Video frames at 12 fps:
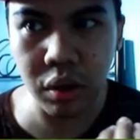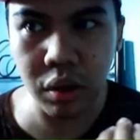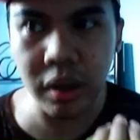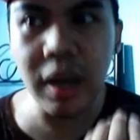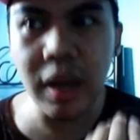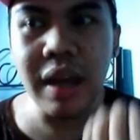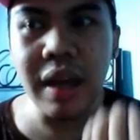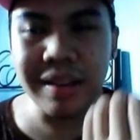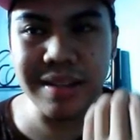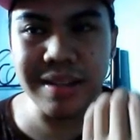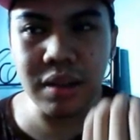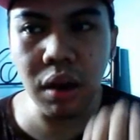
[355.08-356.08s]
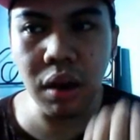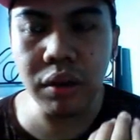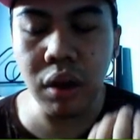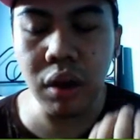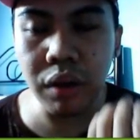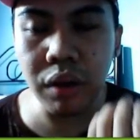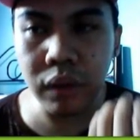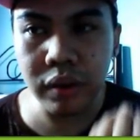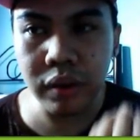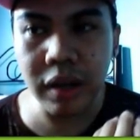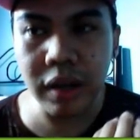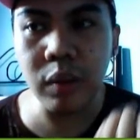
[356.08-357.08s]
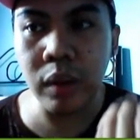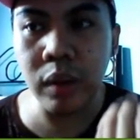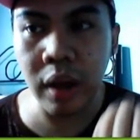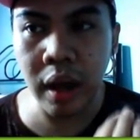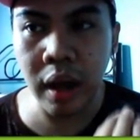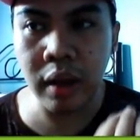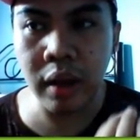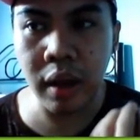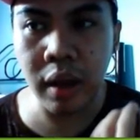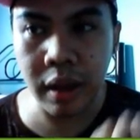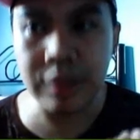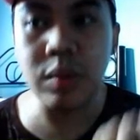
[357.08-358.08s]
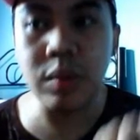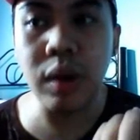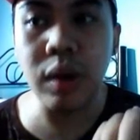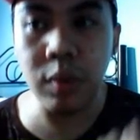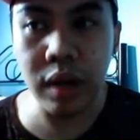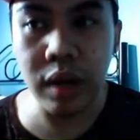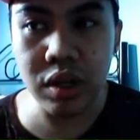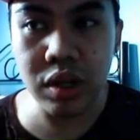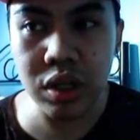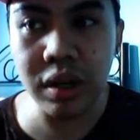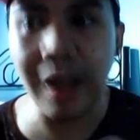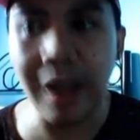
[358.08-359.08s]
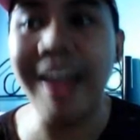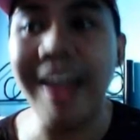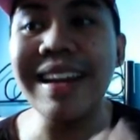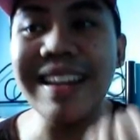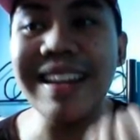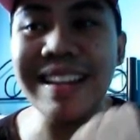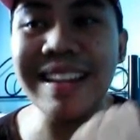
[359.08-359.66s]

Okay, this code of conduct will act as regulation, and